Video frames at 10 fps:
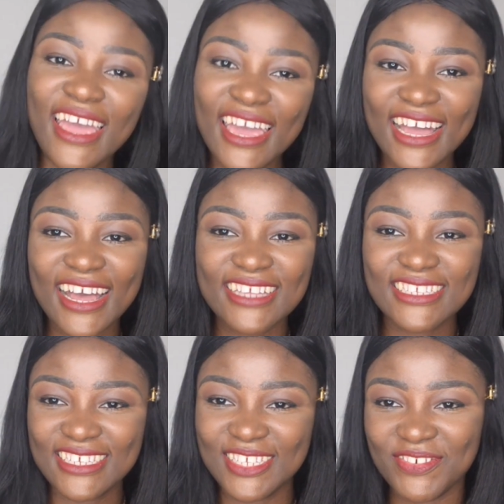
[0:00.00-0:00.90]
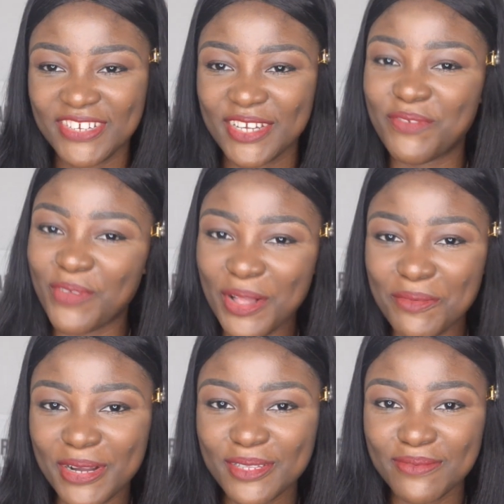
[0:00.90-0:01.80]
Hey guys, it's Desiree and
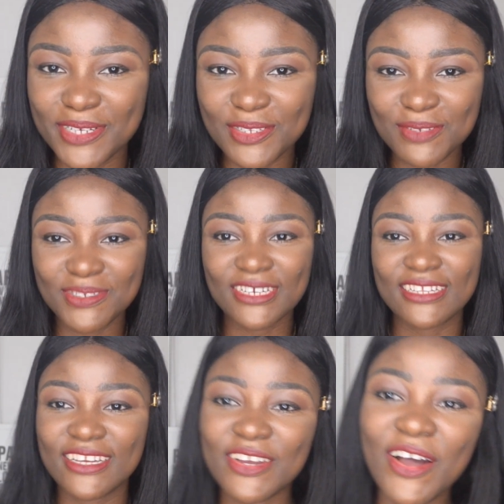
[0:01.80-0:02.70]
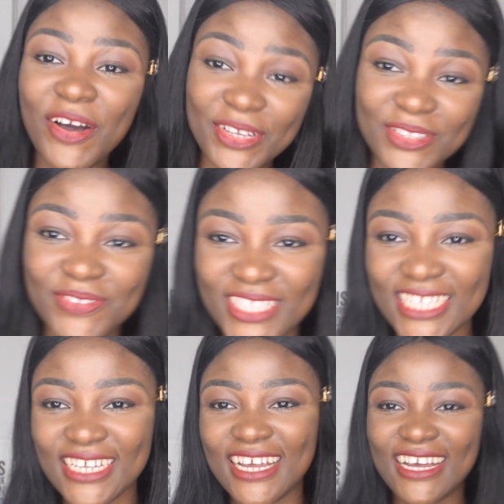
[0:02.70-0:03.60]
welcome back to my YouTube channel. How are you doing
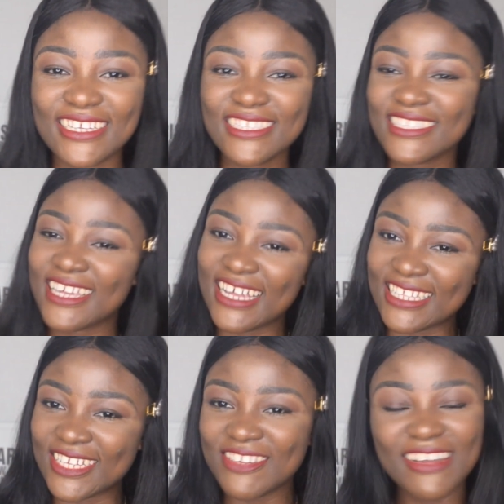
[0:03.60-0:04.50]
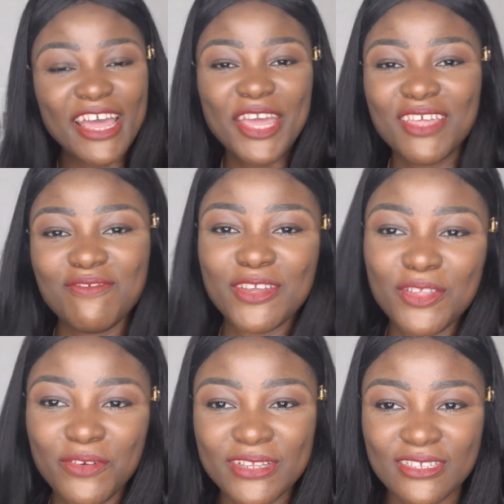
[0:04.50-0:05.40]
today, guys? Hello. If you're
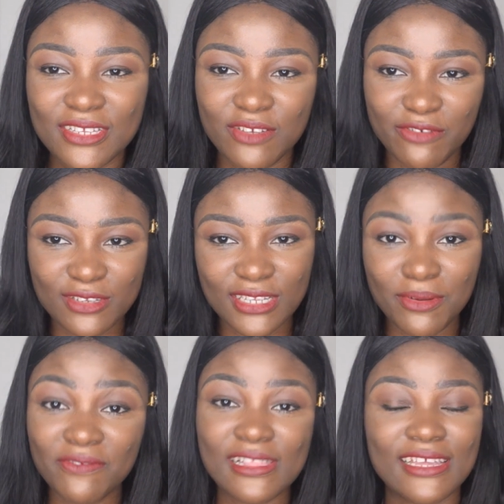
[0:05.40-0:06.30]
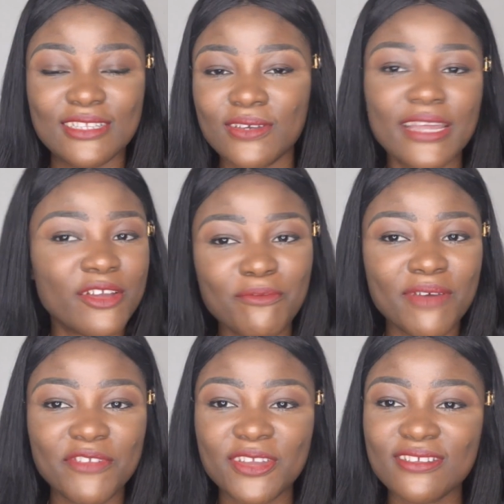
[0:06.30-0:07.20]
new and today is your first time of clicking into any of
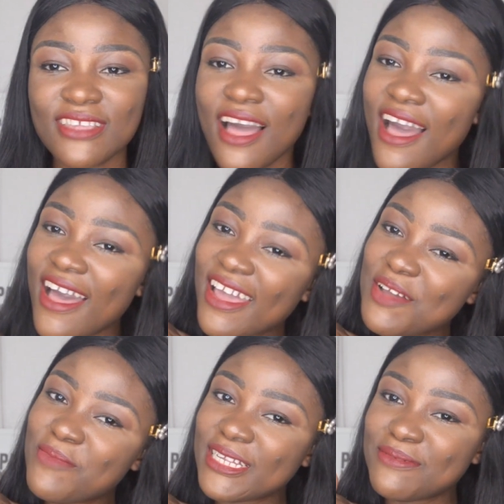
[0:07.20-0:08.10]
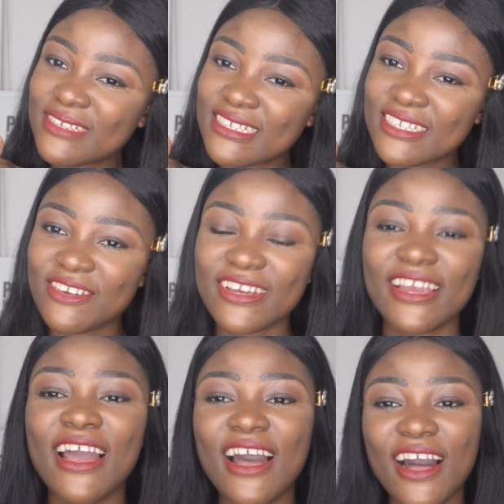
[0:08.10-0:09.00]
my videos, hi, my name is
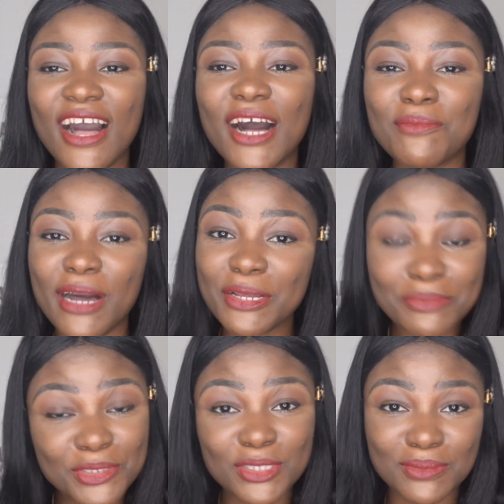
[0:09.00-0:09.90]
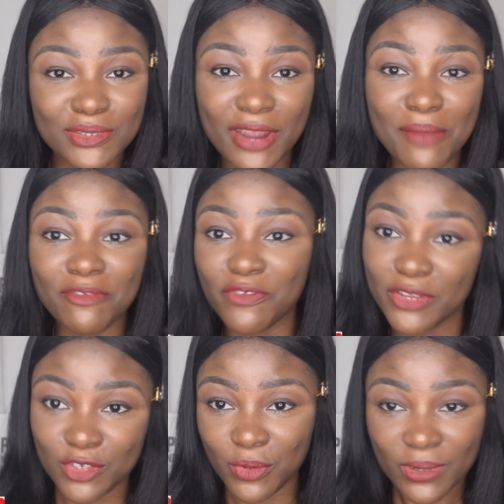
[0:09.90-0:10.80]
Desiree. I hope you do subscribe if you
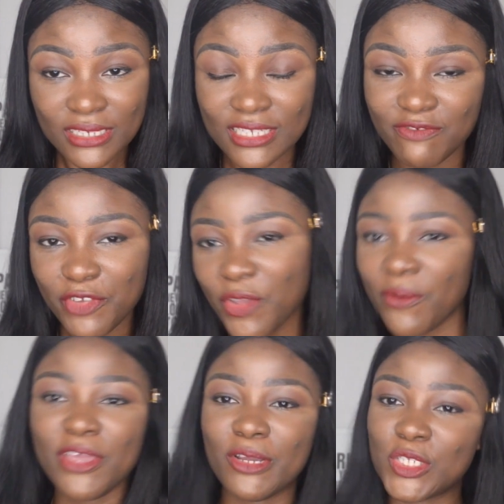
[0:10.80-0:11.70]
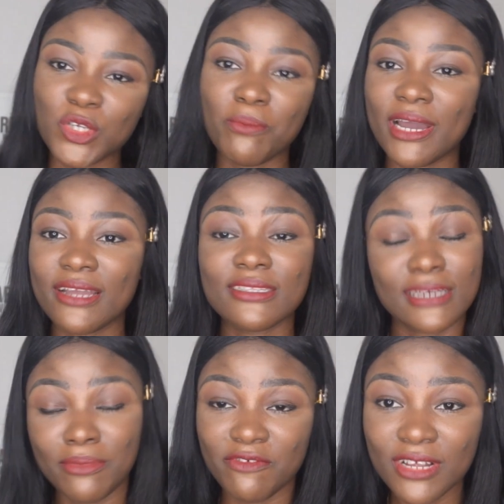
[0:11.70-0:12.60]
enjoy watching this video and you enjoy my
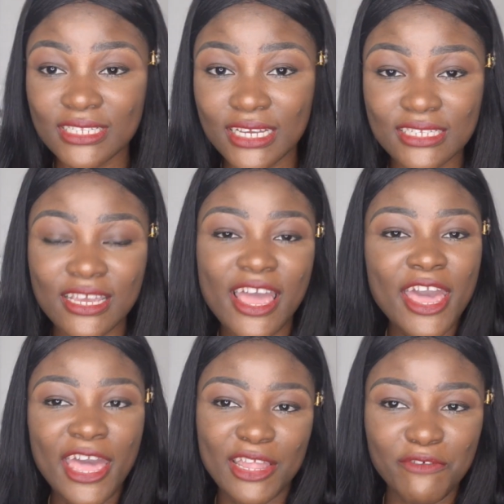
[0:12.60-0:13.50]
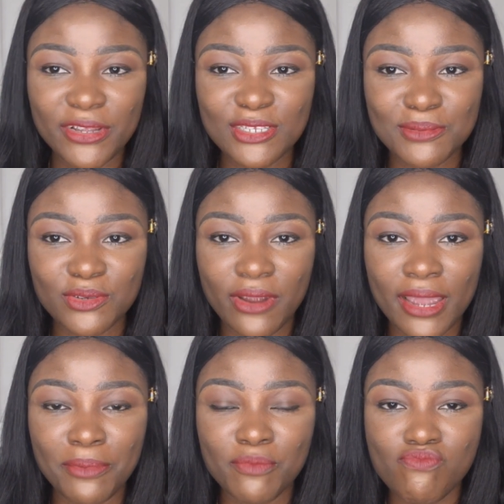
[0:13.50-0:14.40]
type of content. And if you're already subscribed,